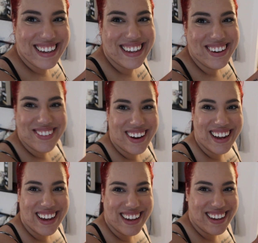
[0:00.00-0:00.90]
You don't want
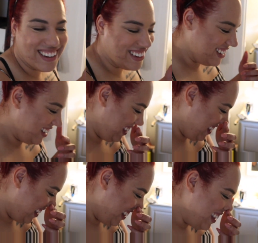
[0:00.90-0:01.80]
it?
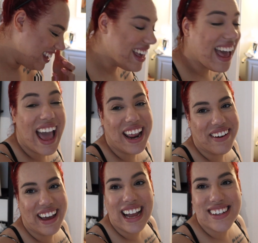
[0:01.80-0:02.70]

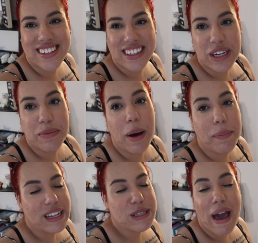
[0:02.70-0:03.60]
Anyway, I just cleaned him up,
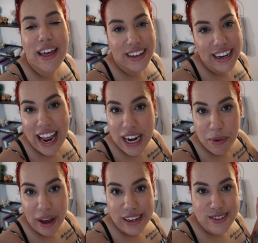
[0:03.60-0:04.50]
but it's bath night
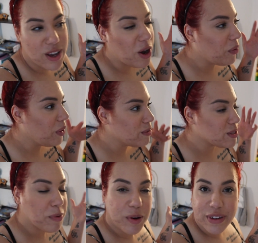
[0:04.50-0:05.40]
anyway, so it was
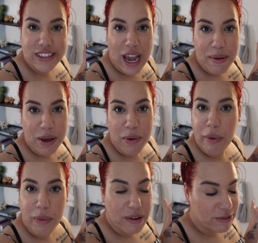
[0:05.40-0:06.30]
the perfect timing while
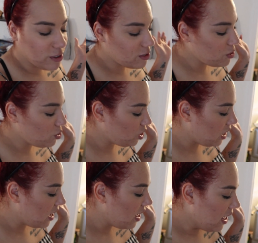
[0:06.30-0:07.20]
we wait for the
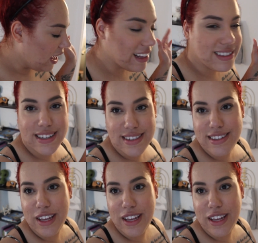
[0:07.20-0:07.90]
sushi. And since,